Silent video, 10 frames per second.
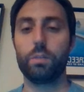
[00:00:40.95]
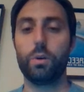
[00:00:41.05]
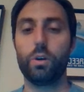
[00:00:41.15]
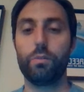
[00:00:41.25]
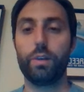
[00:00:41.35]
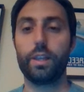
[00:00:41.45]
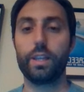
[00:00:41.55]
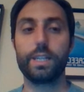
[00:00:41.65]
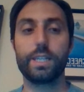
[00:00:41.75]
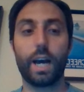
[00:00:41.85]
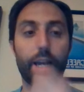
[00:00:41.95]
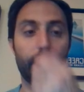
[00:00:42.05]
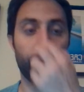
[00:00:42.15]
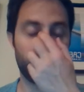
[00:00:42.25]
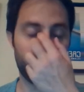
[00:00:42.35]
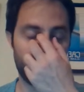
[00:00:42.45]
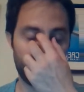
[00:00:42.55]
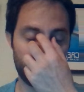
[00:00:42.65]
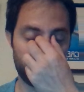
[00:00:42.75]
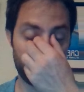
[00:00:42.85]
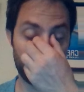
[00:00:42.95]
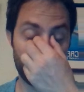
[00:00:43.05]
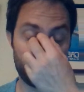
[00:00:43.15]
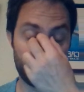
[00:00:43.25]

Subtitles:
opponent rather than dying with